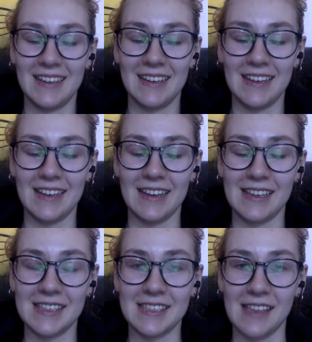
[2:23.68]
And
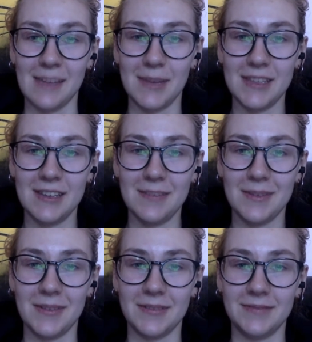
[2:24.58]
I snapped my
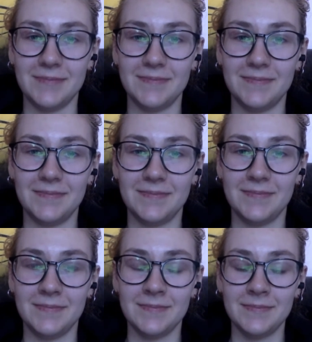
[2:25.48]
tailbone.
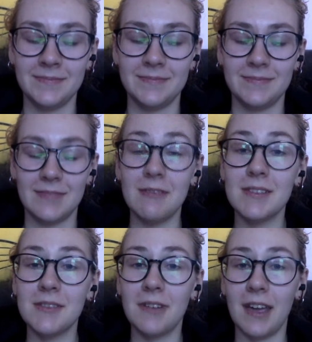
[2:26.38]
It
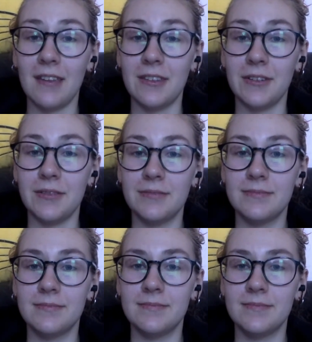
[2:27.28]
was okay though.
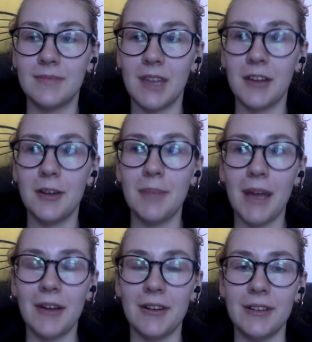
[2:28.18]
I got
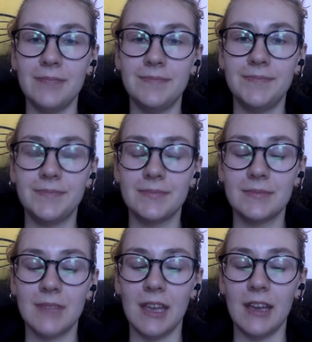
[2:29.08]
back on
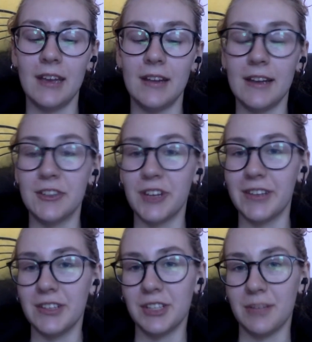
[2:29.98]
and I
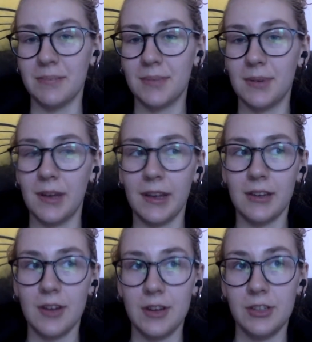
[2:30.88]
tried to jump. I
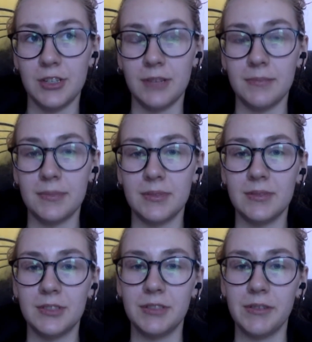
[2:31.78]
couldn't jump.
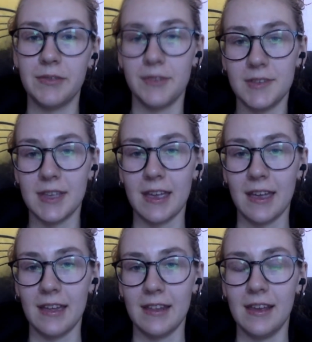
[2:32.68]
She refused
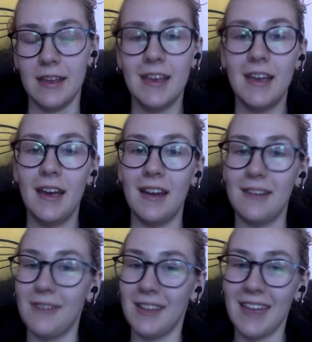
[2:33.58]
again and I
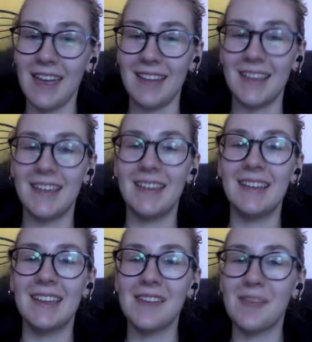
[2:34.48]
fell again,
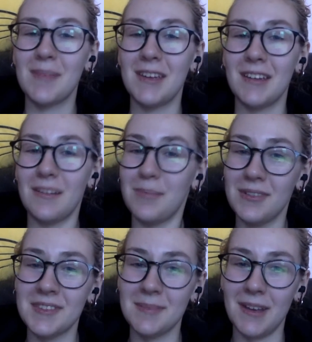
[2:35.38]
giving me a
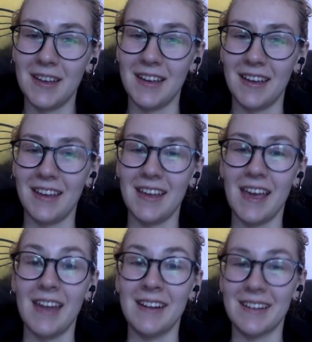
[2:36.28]
bruise on my eye
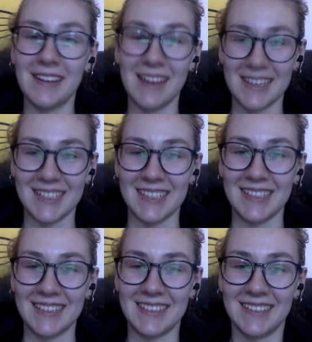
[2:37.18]
and a
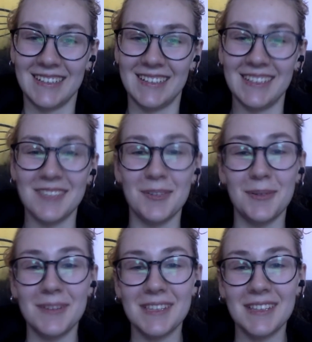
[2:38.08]
concussion. So it
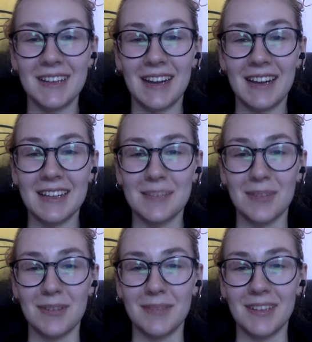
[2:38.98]
wasn't the greatest
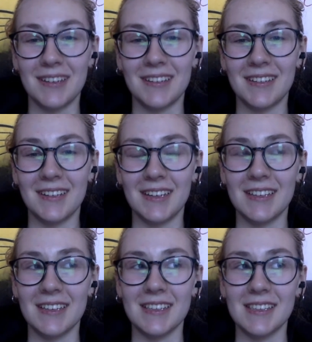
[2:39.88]
moment
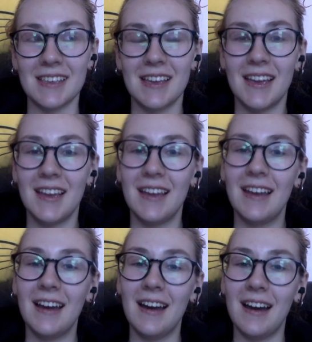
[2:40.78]
because
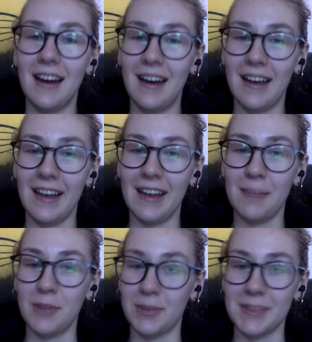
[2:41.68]
I
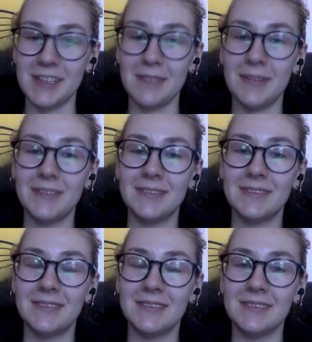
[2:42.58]
broke my tailbone,
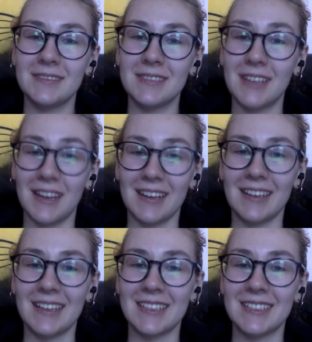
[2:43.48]
got a
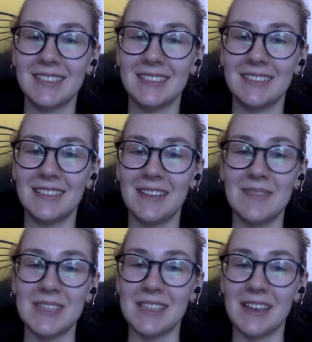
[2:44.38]
concussion, and
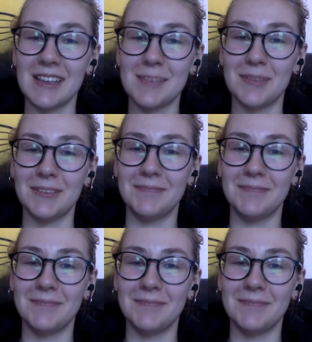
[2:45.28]
went to the hospital.